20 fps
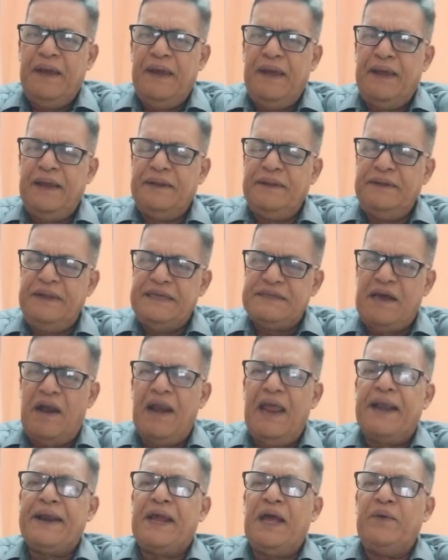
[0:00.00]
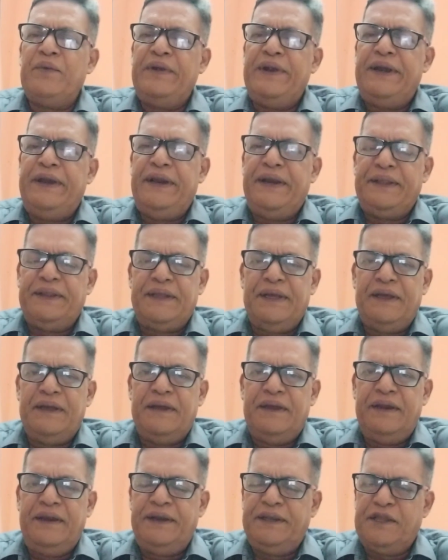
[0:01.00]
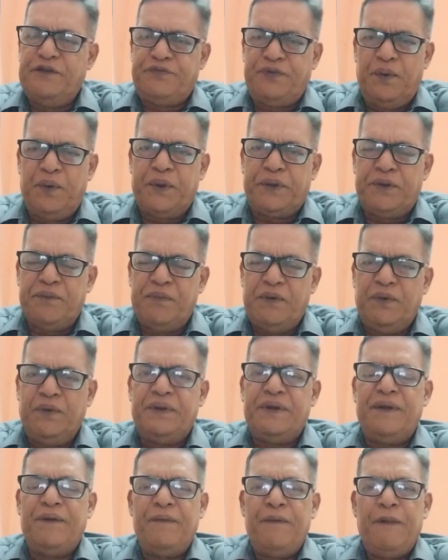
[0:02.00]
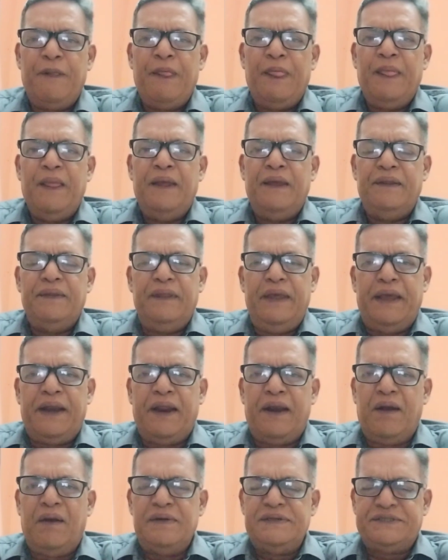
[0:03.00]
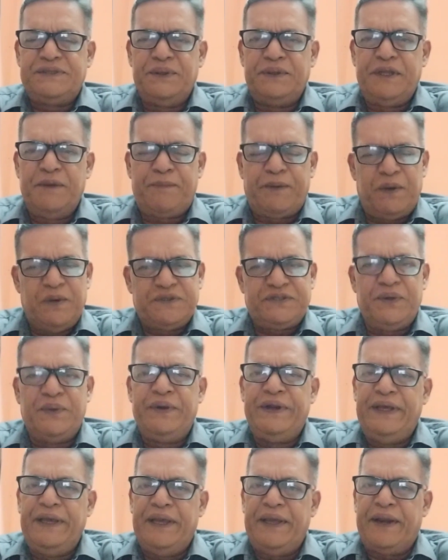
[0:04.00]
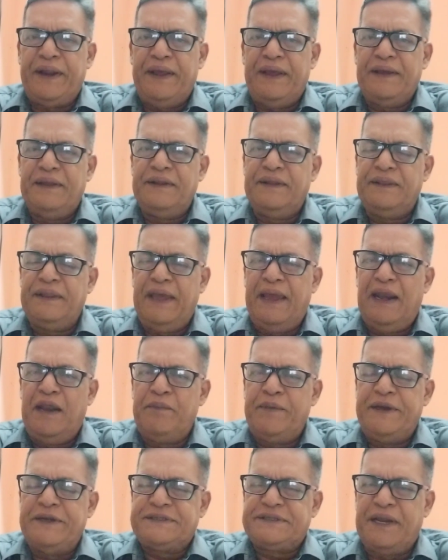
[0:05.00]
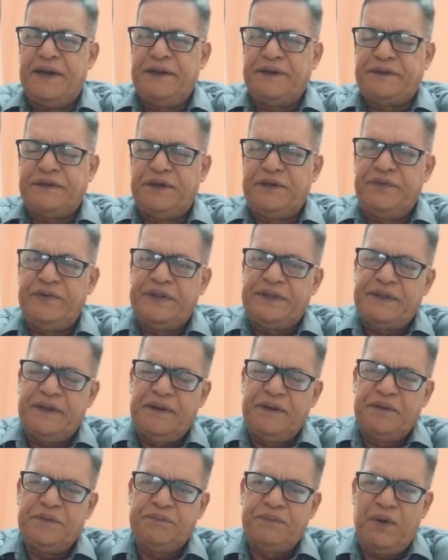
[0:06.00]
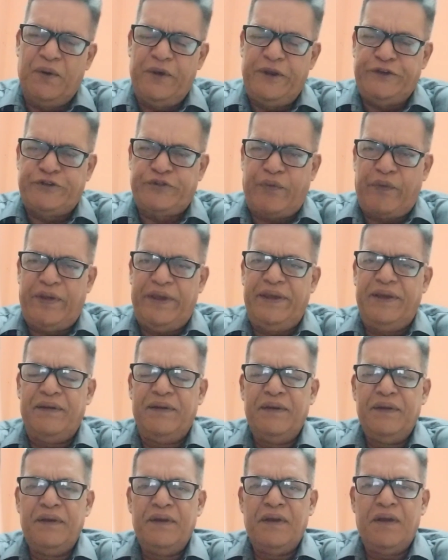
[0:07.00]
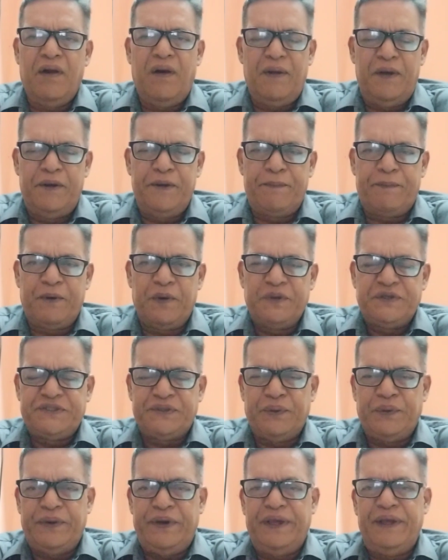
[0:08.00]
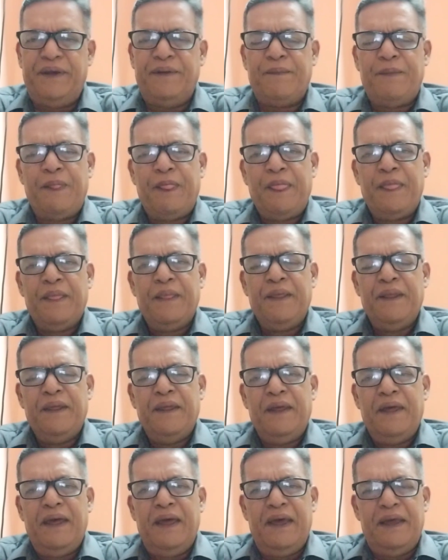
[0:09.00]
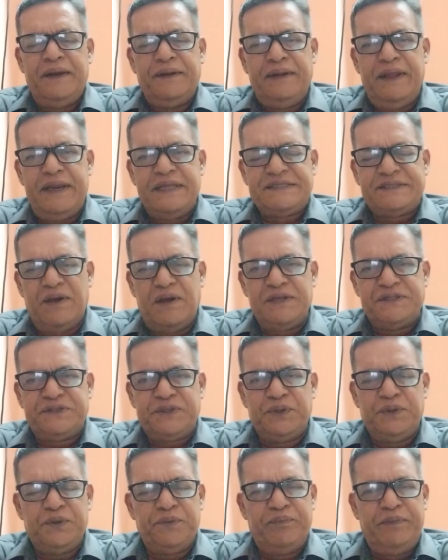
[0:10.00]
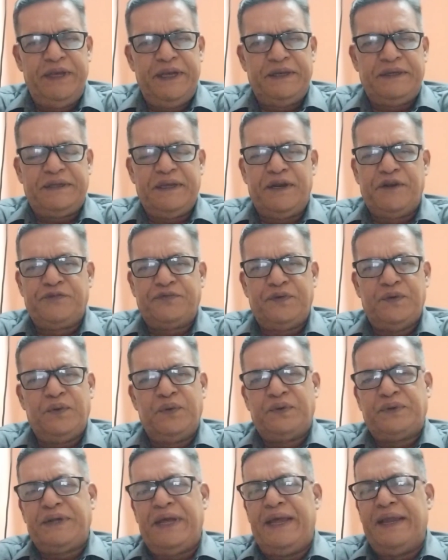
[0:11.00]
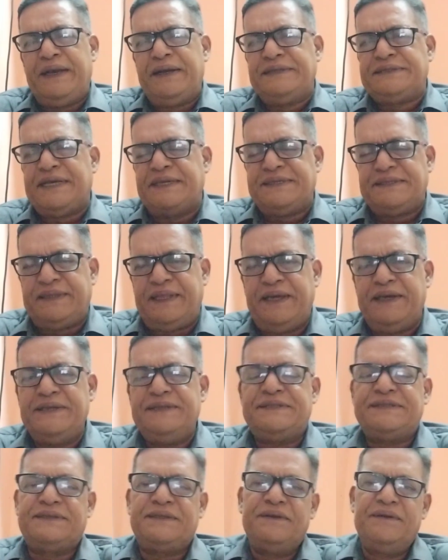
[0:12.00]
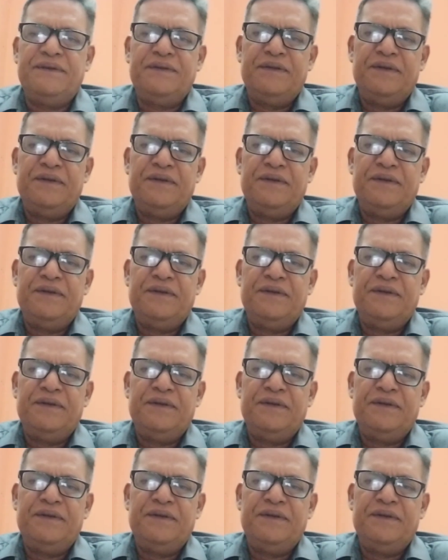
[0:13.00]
And these all are covered in the 4th book. There are also the prosody area, the elements connected with poetry, called prosody. And there is also meter, food, and such things.